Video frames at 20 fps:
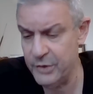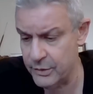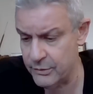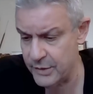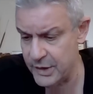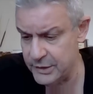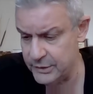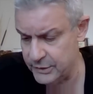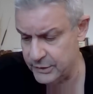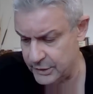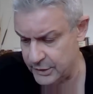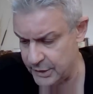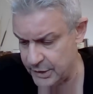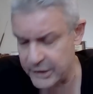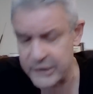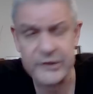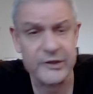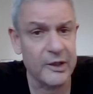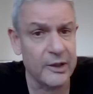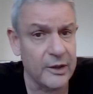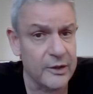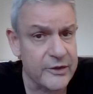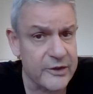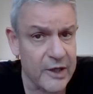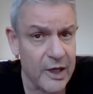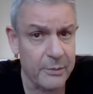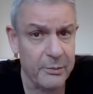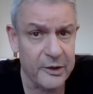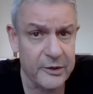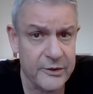read extended
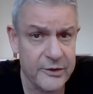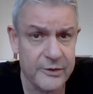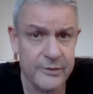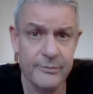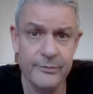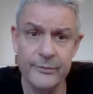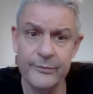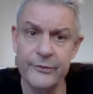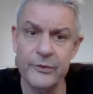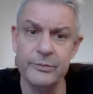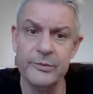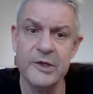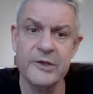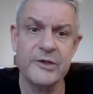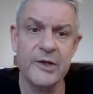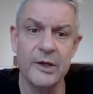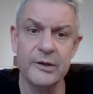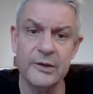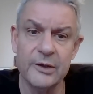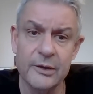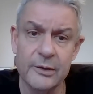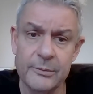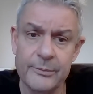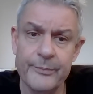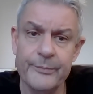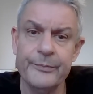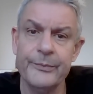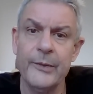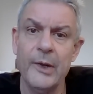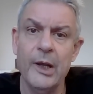segments from this
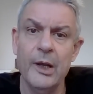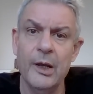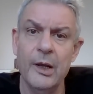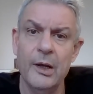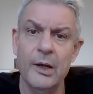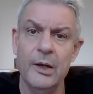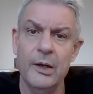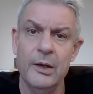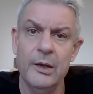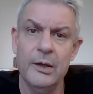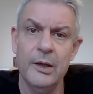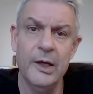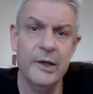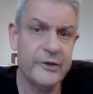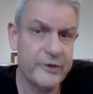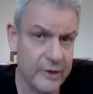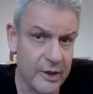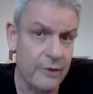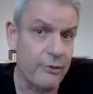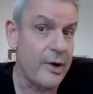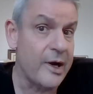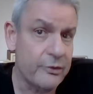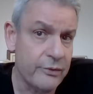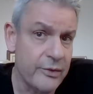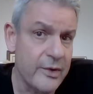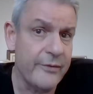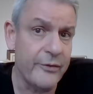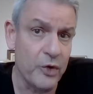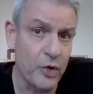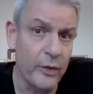article. It's a great
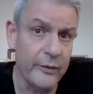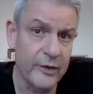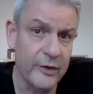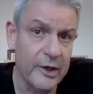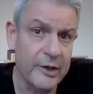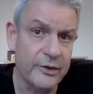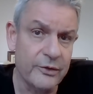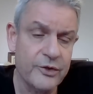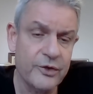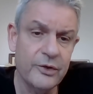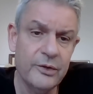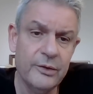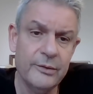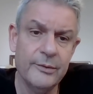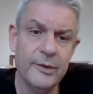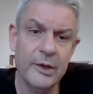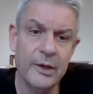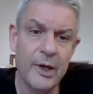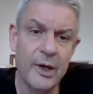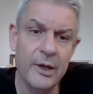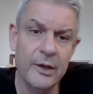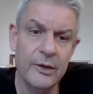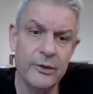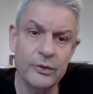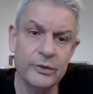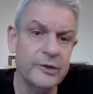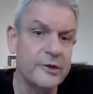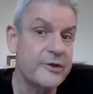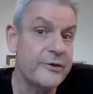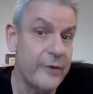review of literature, and I
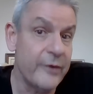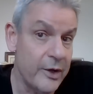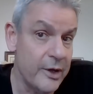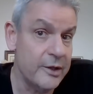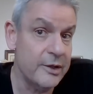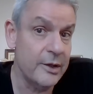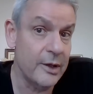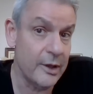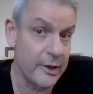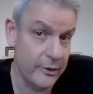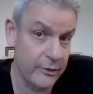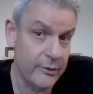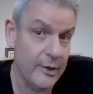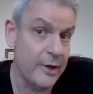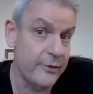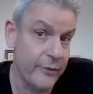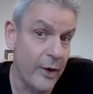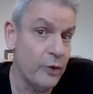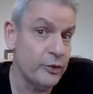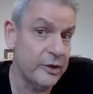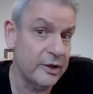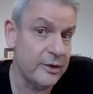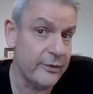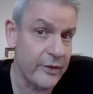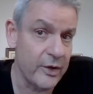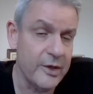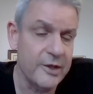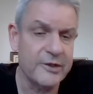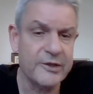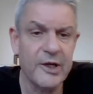found it a very
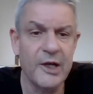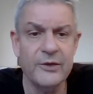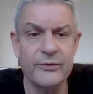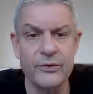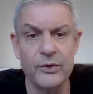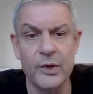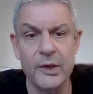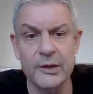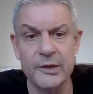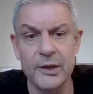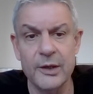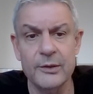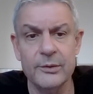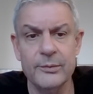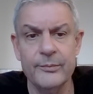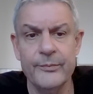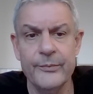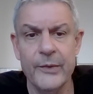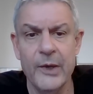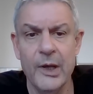insightful article.